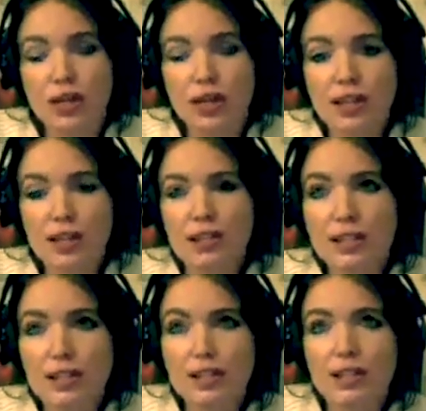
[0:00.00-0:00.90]
This
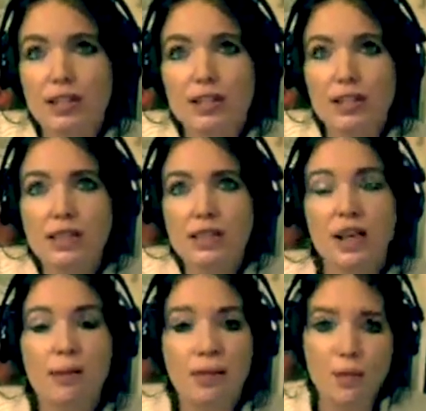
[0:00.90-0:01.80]
is
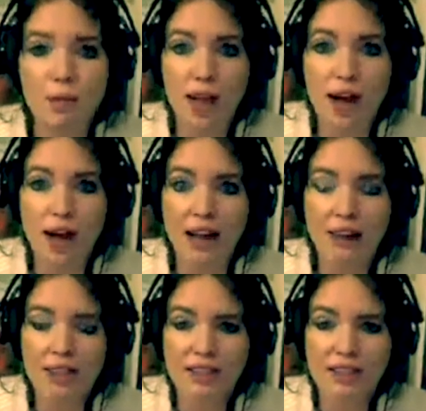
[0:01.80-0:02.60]
coming from the heart.